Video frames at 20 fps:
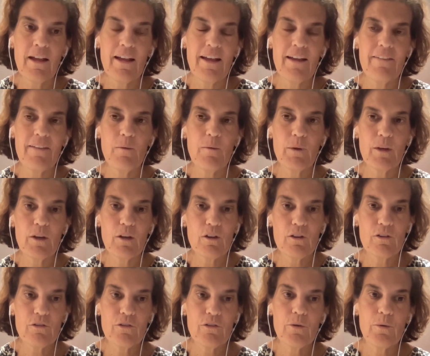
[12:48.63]
And then we
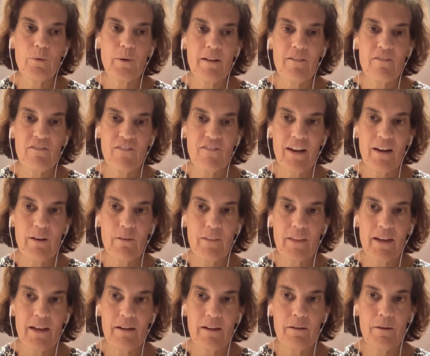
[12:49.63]
also have found
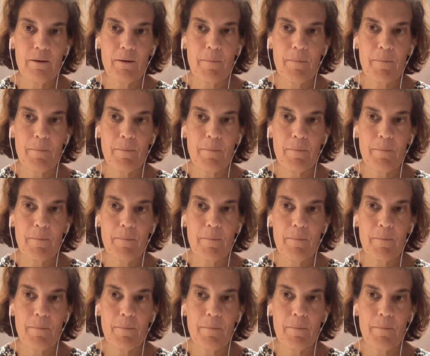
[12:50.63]
that,